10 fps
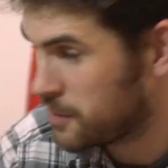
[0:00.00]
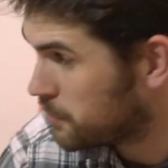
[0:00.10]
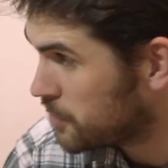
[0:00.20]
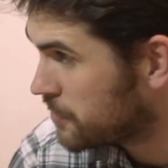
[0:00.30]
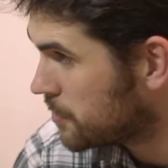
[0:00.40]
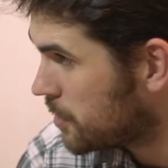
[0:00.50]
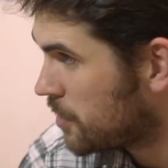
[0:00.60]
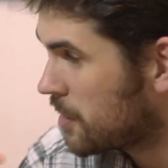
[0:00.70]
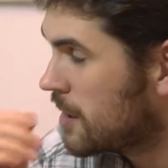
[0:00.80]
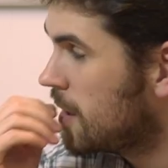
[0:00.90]
you move them
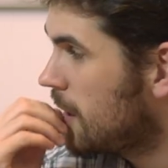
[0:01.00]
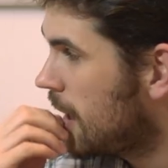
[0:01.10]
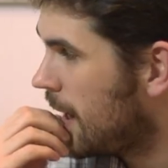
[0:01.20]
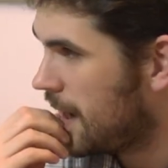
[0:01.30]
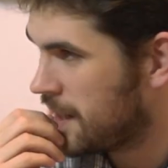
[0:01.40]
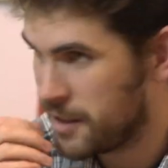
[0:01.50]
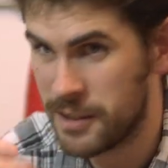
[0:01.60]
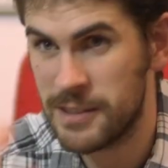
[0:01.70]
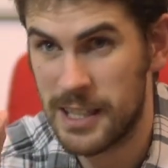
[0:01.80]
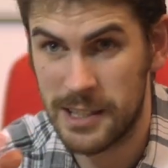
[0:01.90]
all and you
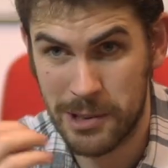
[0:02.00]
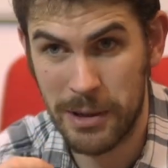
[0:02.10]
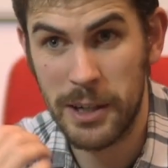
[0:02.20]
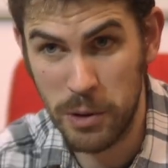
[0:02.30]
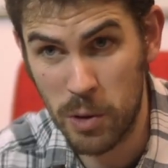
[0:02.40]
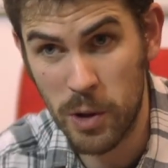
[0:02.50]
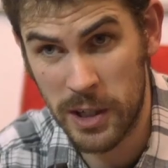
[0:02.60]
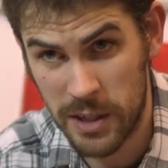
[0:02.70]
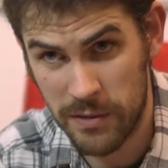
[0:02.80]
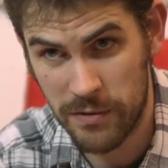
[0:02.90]
use that to create
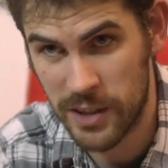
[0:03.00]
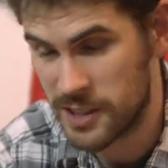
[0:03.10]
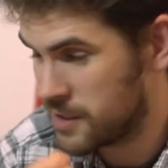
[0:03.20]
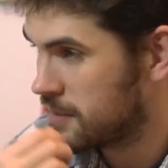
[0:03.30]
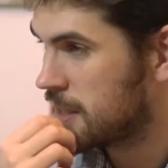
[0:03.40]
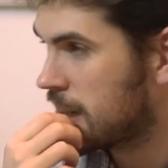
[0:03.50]
your version of the